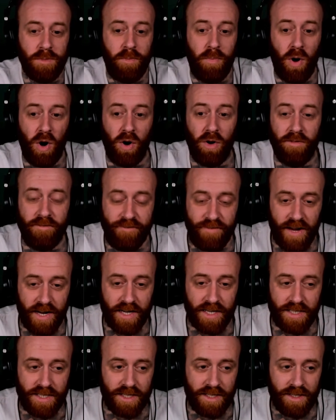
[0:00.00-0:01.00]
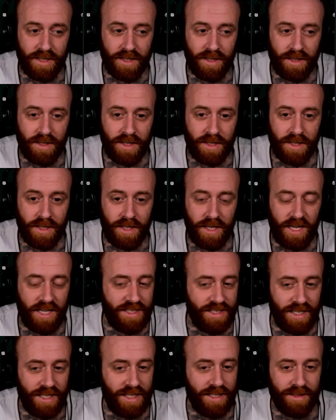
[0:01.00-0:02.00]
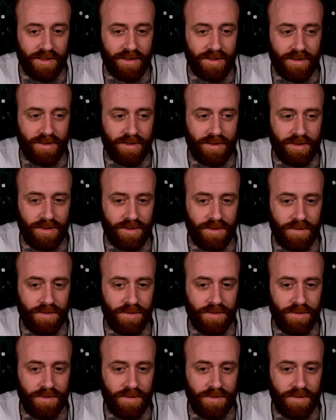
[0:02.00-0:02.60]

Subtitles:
perfect, it didn't.